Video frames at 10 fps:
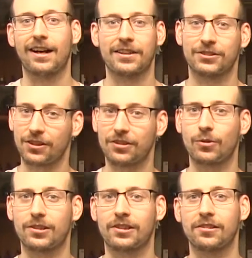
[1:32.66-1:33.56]
There's other
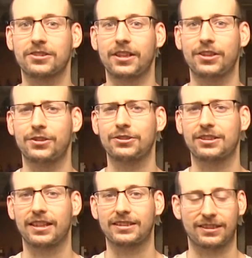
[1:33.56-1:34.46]
watercolors I use
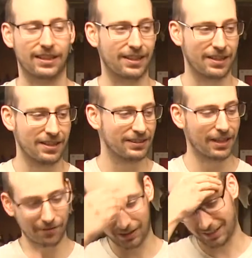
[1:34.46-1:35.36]
that
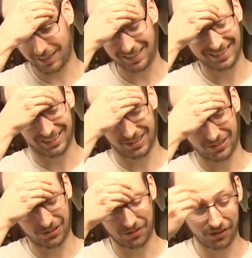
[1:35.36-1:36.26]
definitely
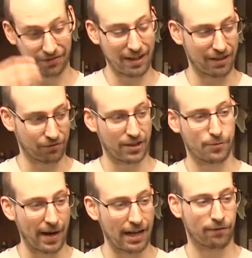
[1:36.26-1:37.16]
you kind of
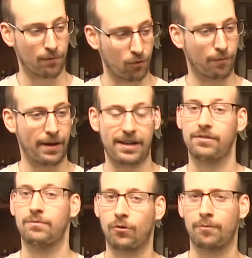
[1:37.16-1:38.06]
reach back for more
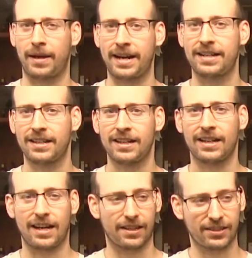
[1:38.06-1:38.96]
paint and more paint.
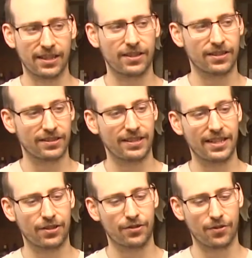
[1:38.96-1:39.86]
You tend to
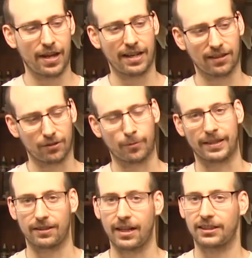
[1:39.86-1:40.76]
need to do that a little
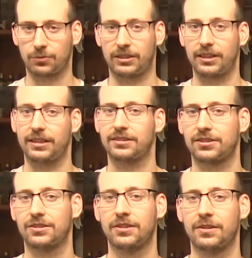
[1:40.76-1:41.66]
bit less with
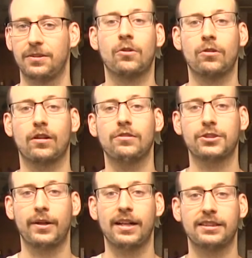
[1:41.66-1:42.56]
these. Qor
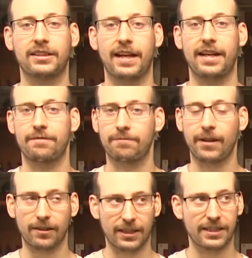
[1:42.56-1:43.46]
also has a
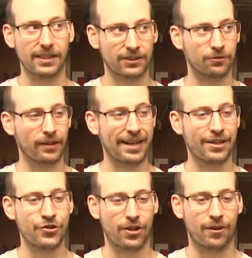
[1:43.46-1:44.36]
fairly decent
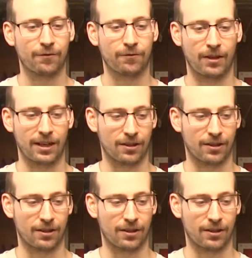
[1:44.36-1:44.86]
range of